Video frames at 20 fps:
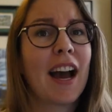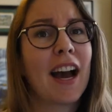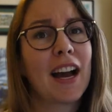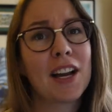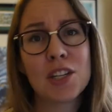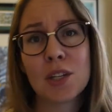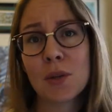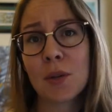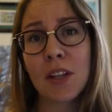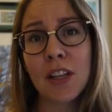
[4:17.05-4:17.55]

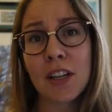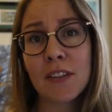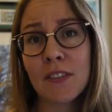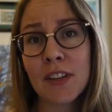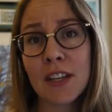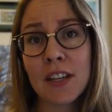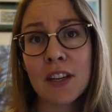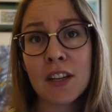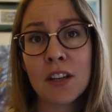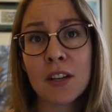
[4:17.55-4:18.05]
I show a lot of
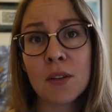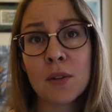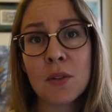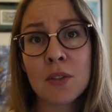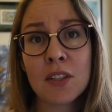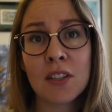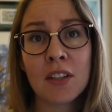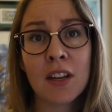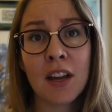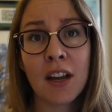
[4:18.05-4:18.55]

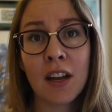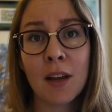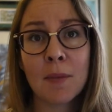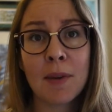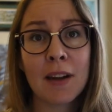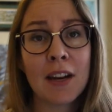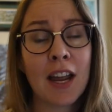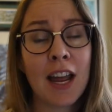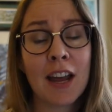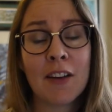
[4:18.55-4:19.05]
videos,
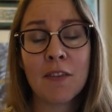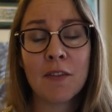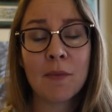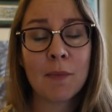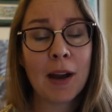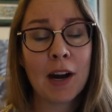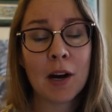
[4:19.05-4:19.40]
and I have